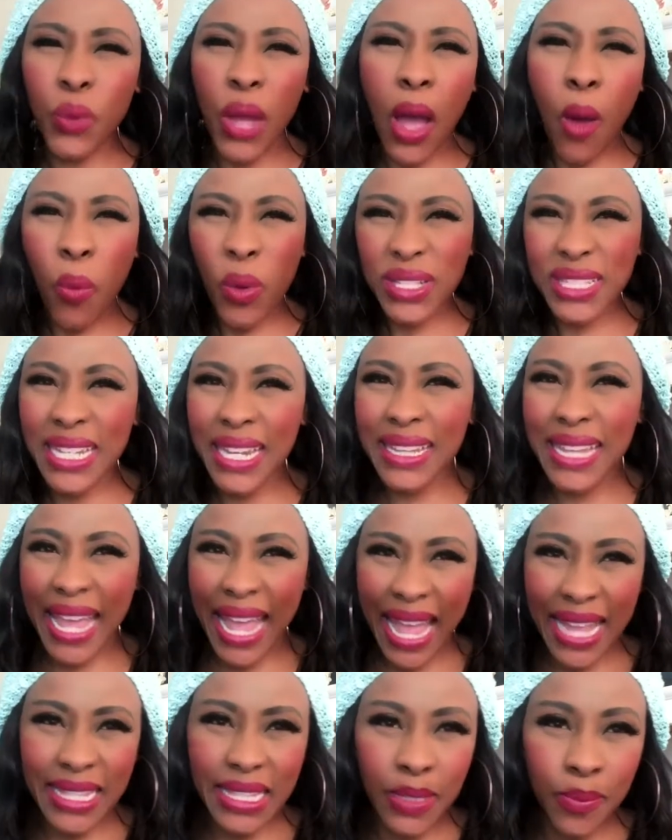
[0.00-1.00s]
I wasn't in the
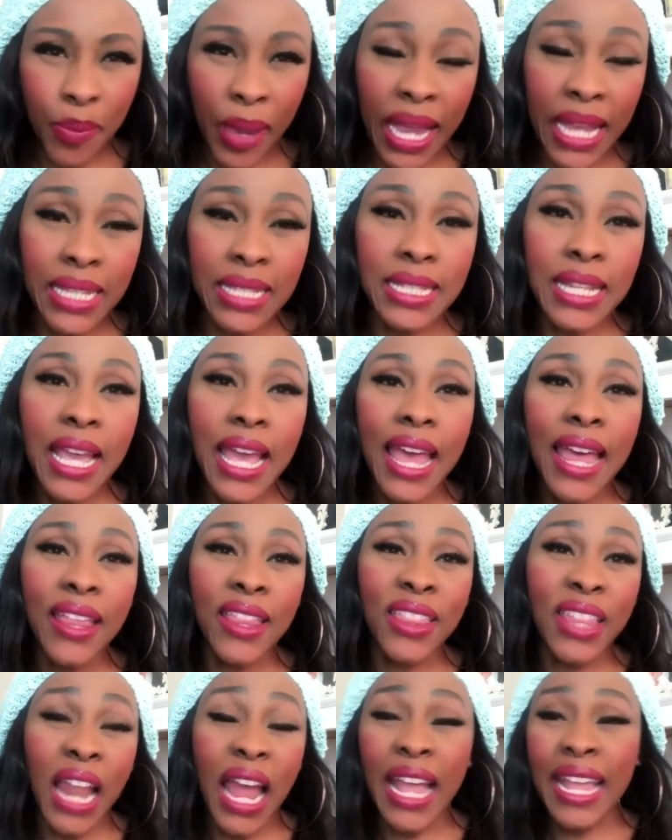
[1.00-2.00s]
headspace
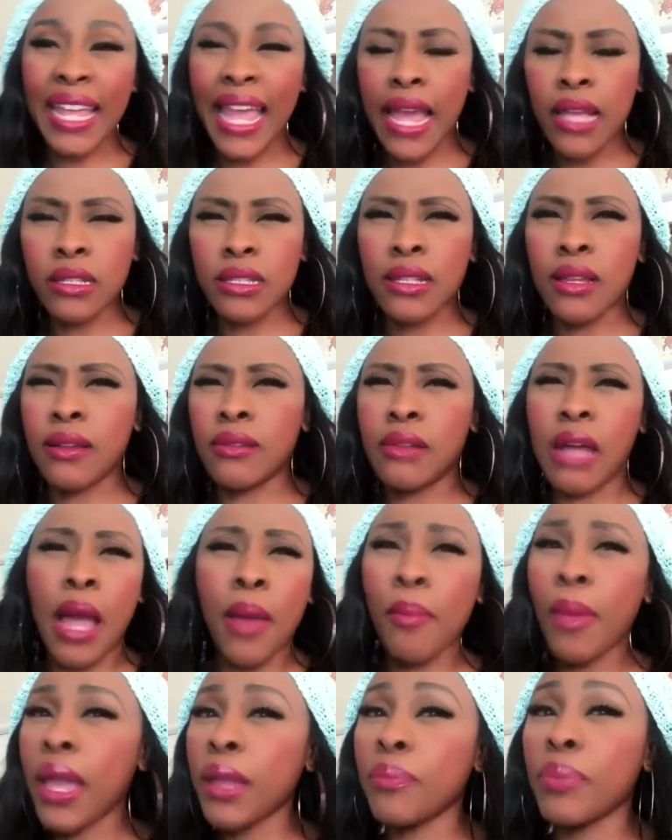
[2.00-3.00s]
that I guess
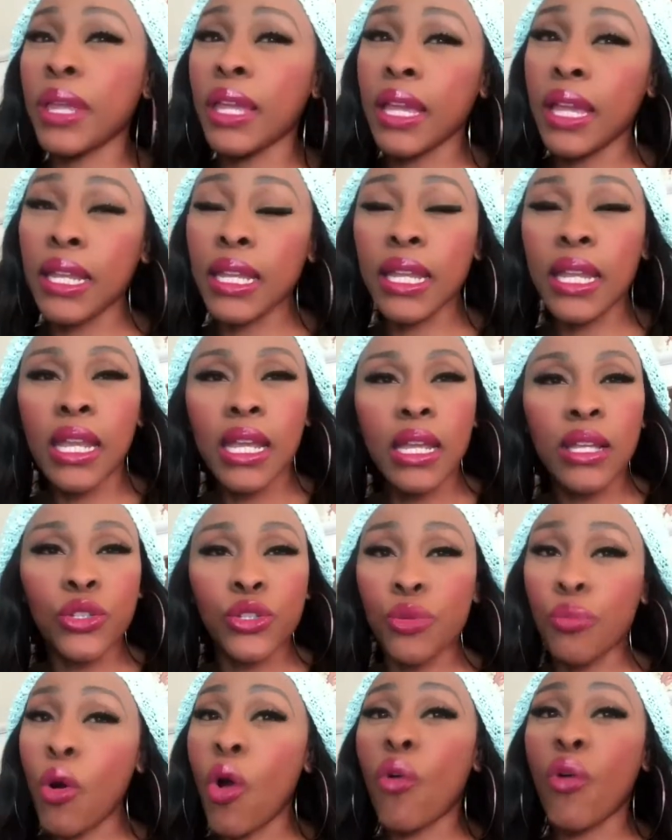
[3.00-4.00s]
I might be in
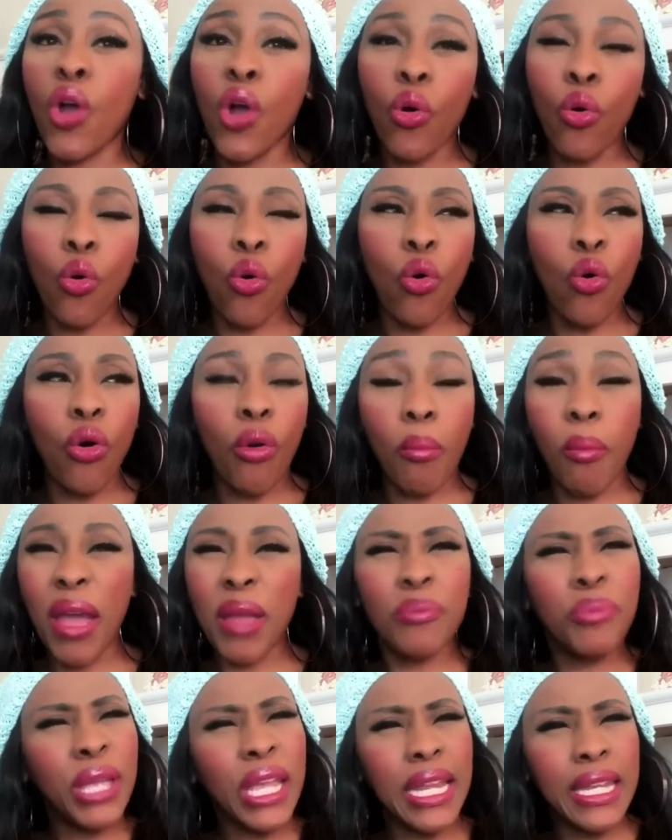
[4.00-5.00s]
tomorrow or
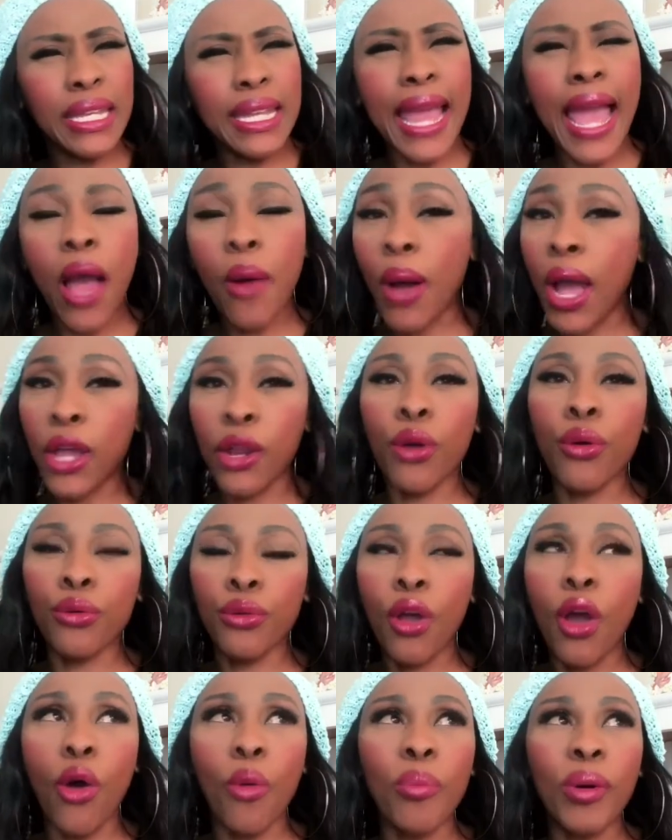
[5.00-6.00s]
might be in now, I
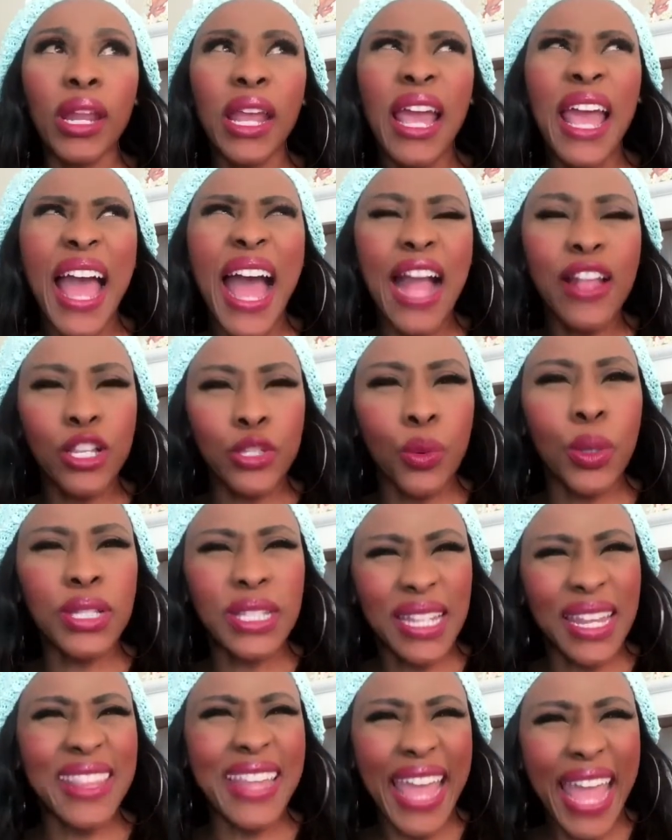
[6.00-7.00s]
don't know, but I just
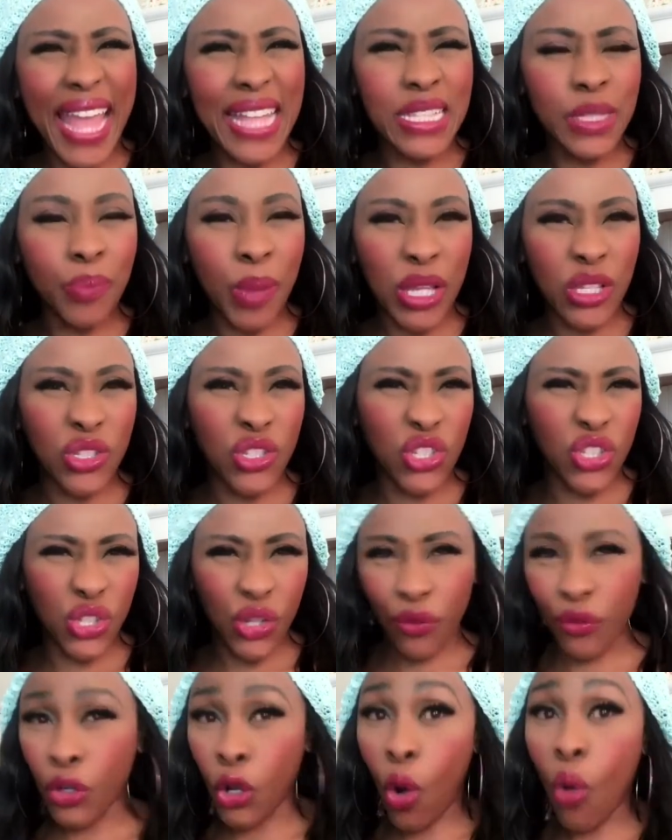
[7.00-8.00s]
wasn't in the headspace to
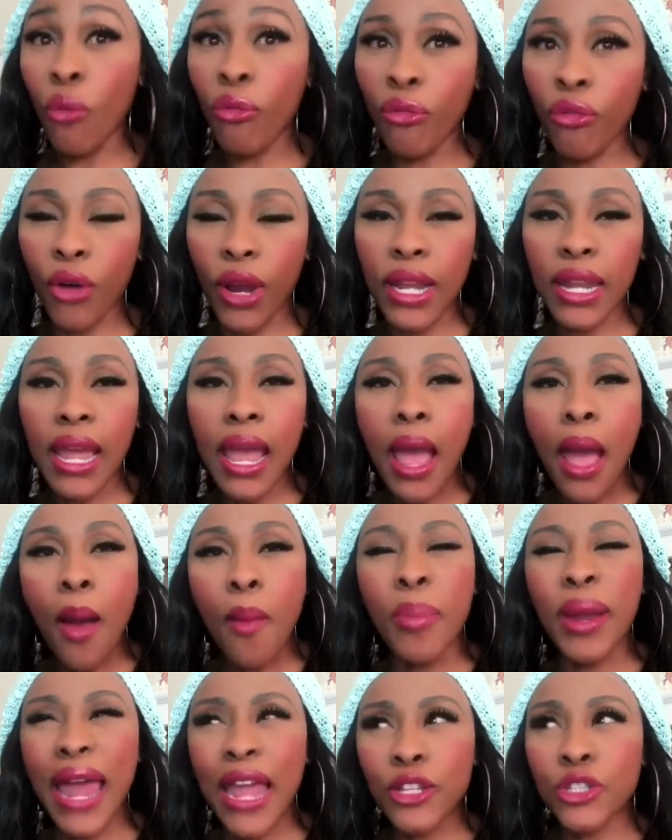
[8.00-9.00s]
sort of go for it.
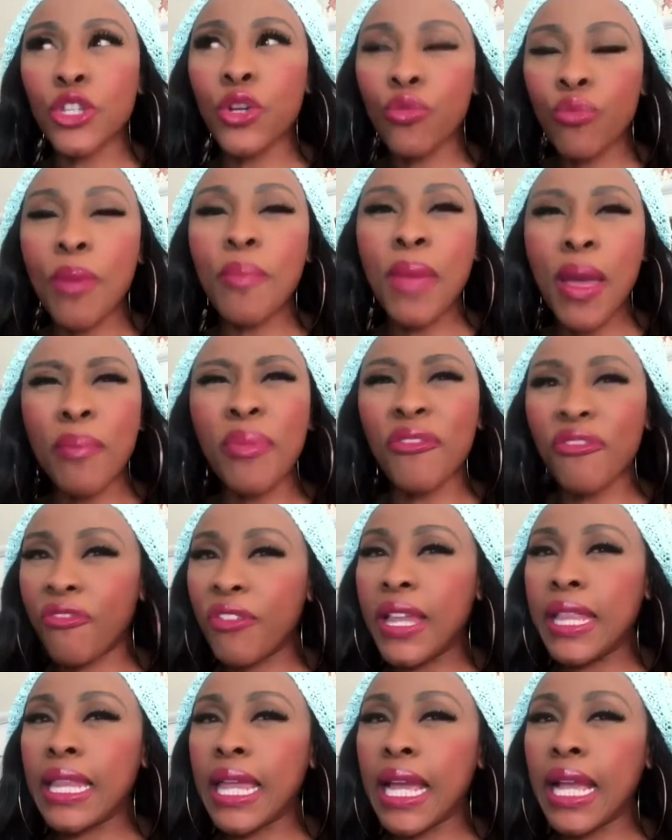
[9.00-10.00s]
But I do remember
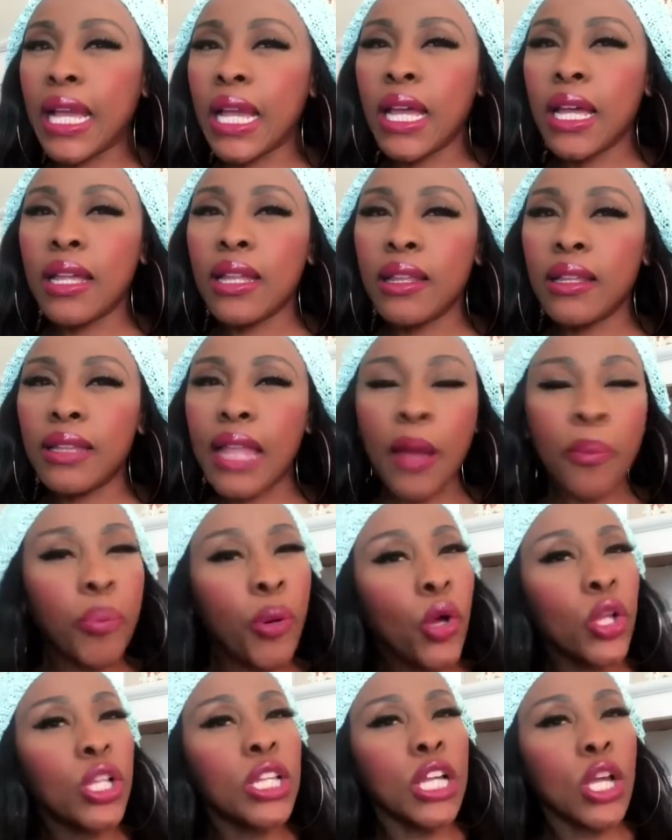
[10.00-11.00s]
feeling like
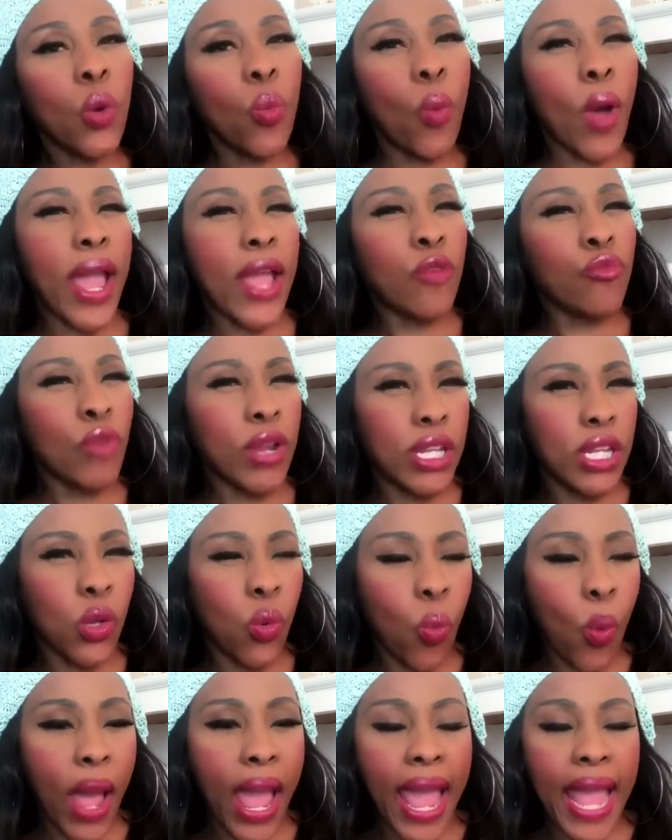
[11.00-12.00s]
pulling away and running
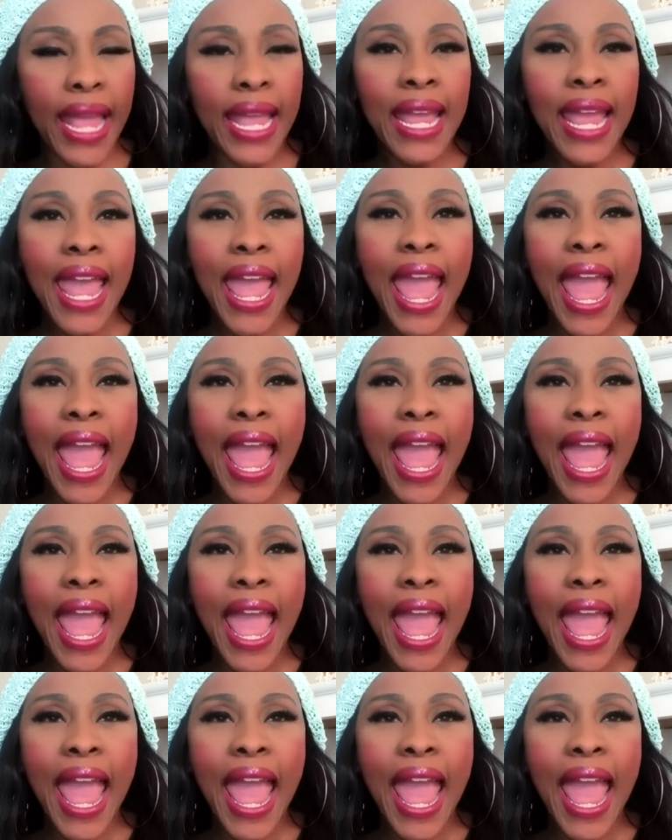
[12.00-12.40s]
away.